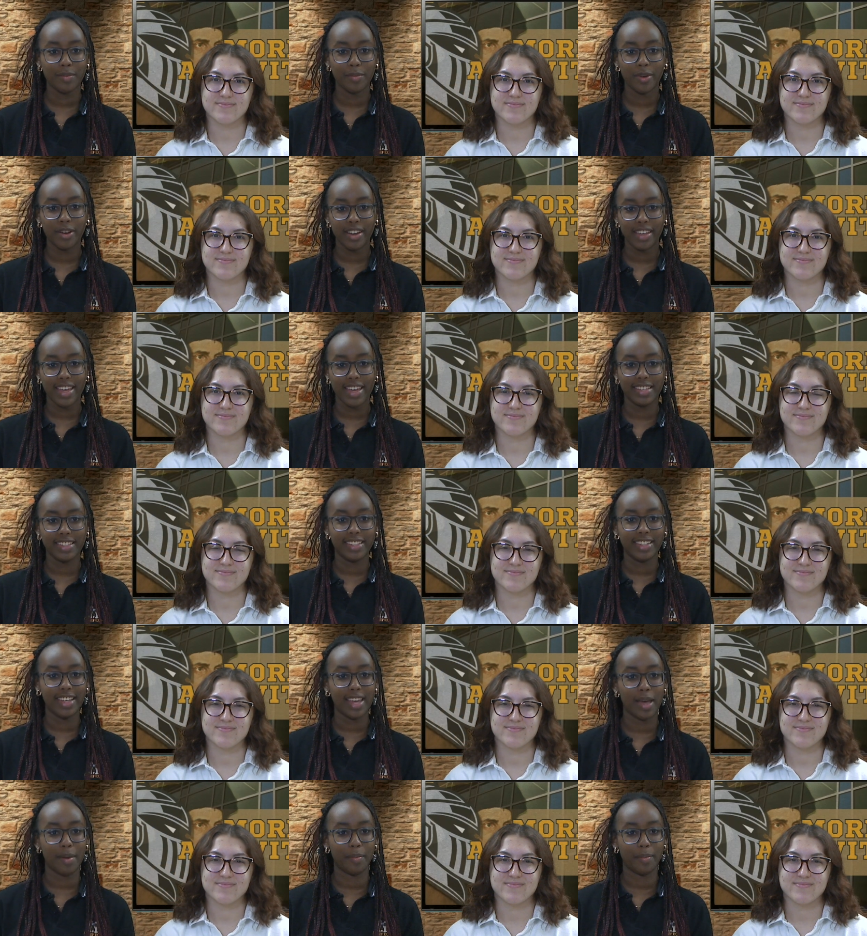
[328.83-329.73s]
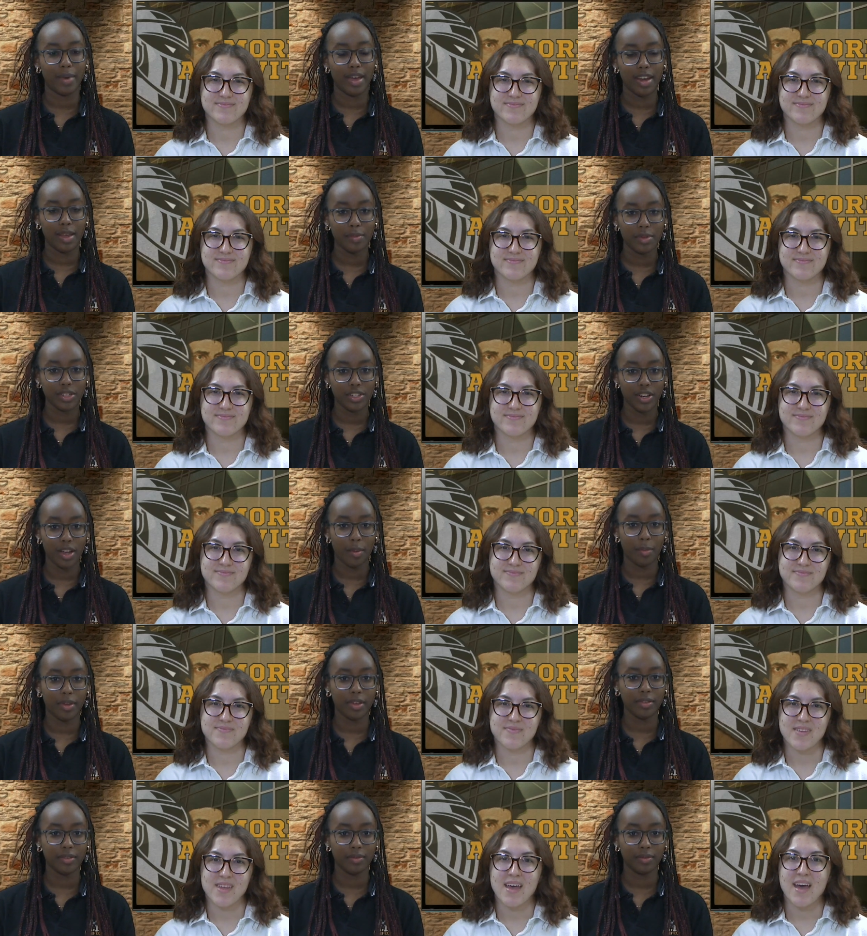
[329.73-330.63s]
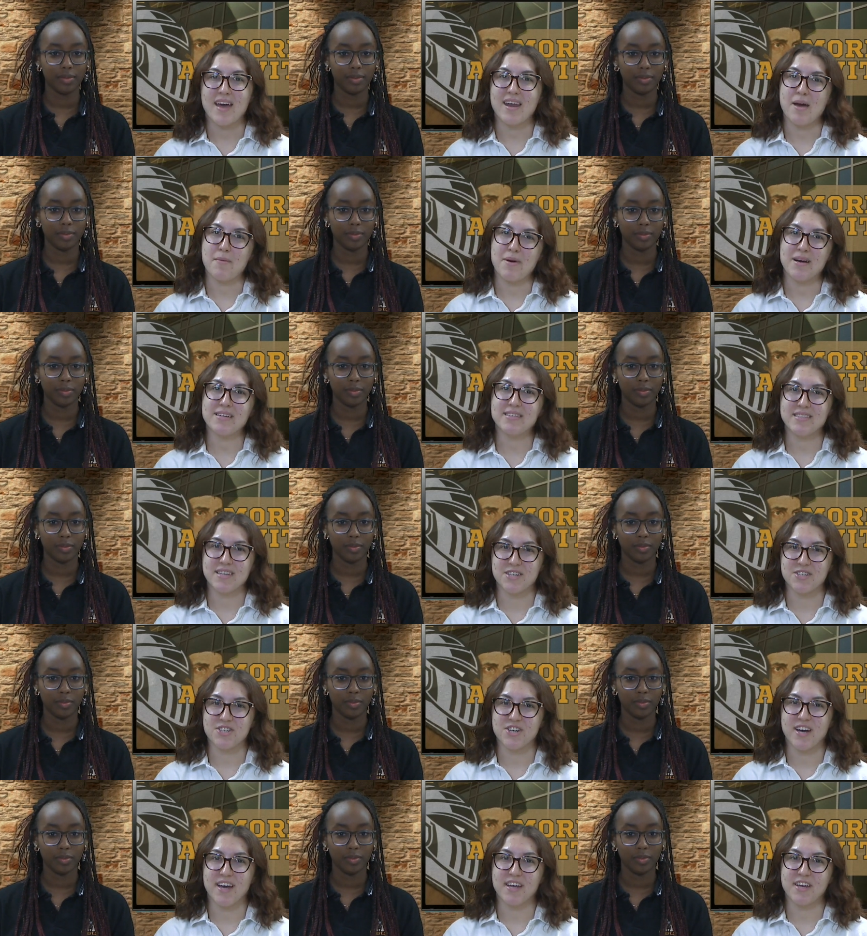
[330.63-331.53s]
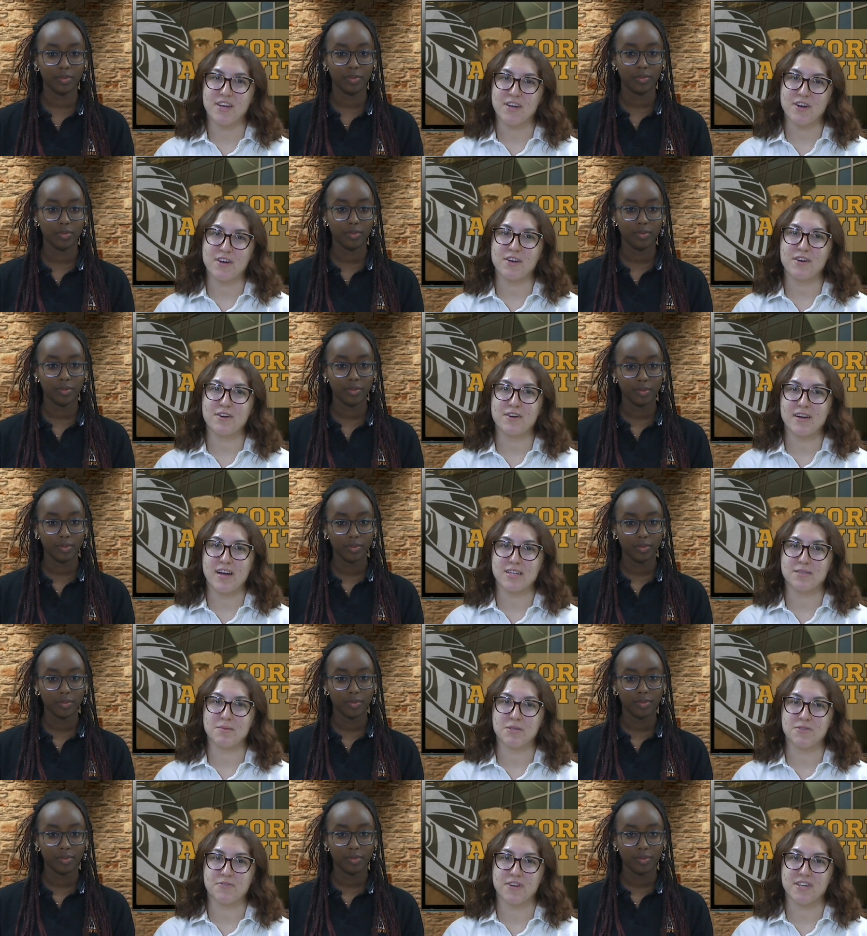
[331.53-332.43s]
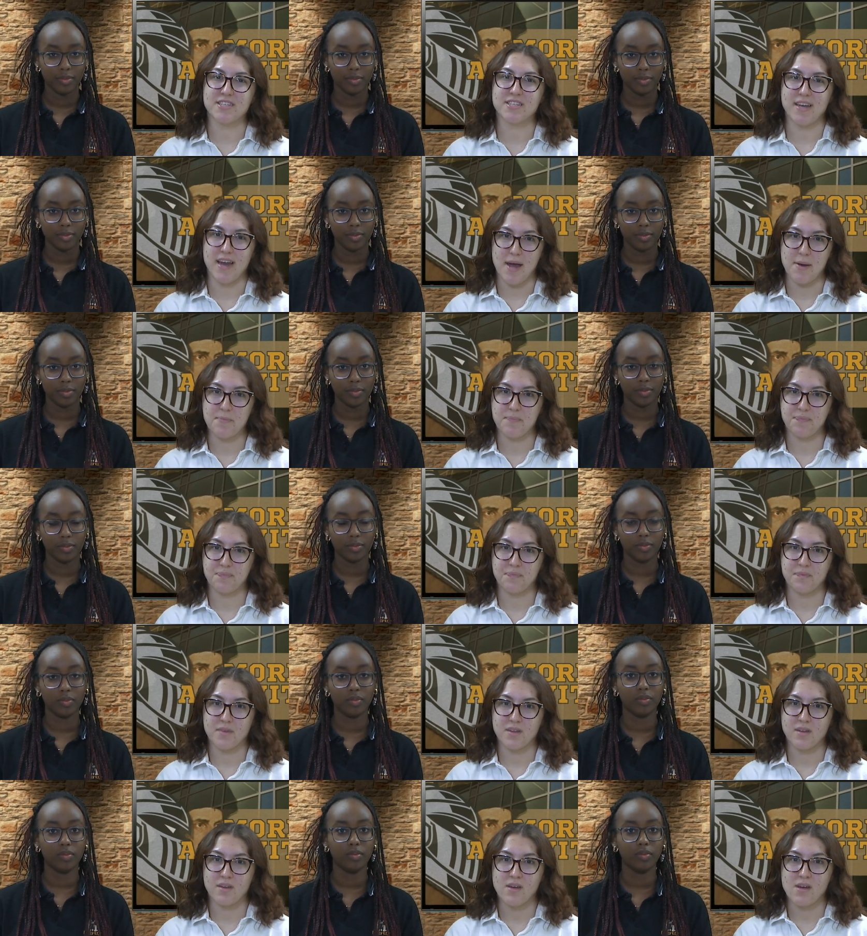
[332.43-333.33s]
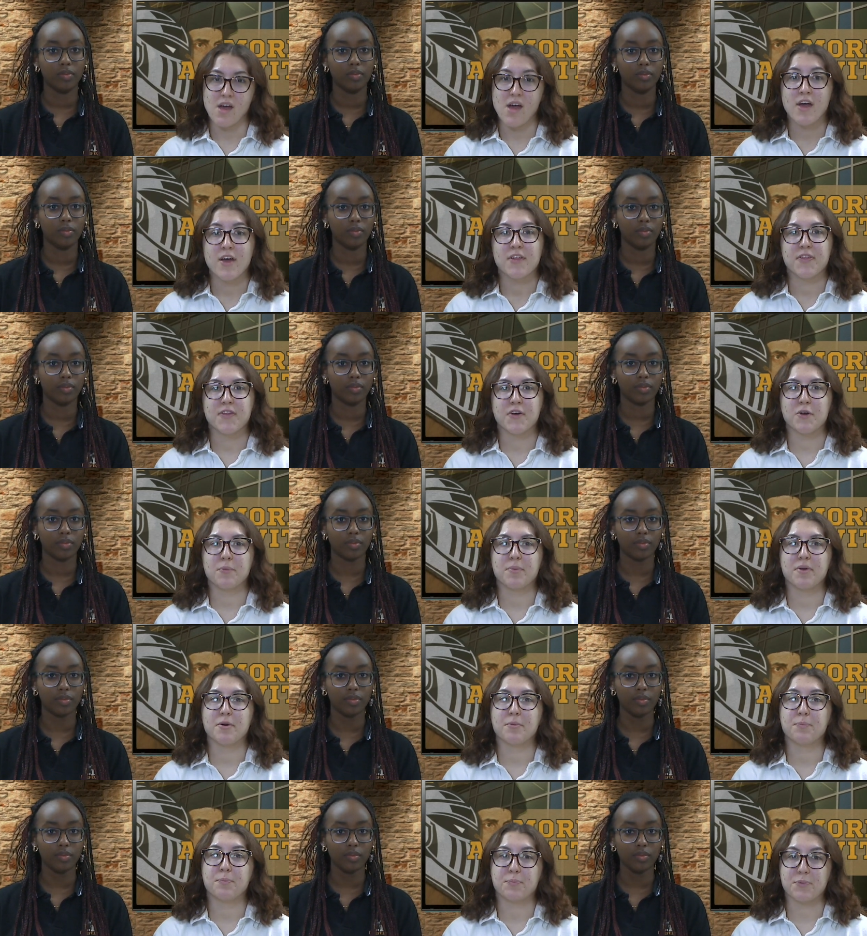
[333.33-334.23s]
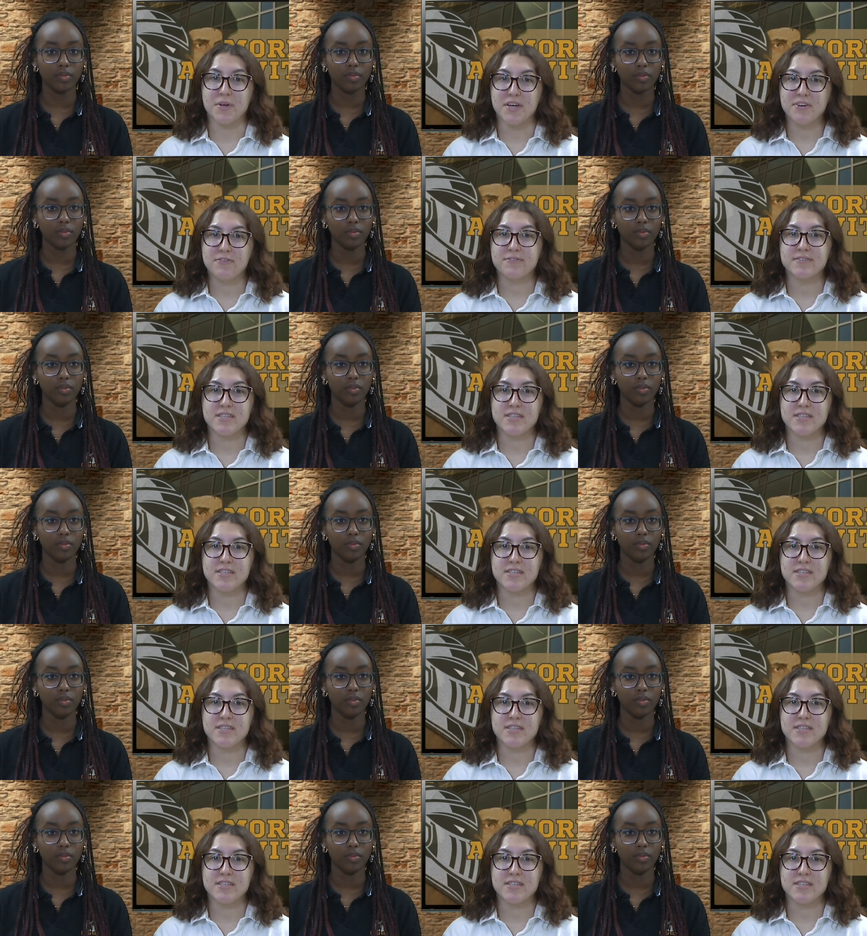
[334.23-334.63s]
Speaker 1: morning, STM. My name is Shama.
Speaker 2: And I'm Alessandra, and here are your announcements for today. There will be a brief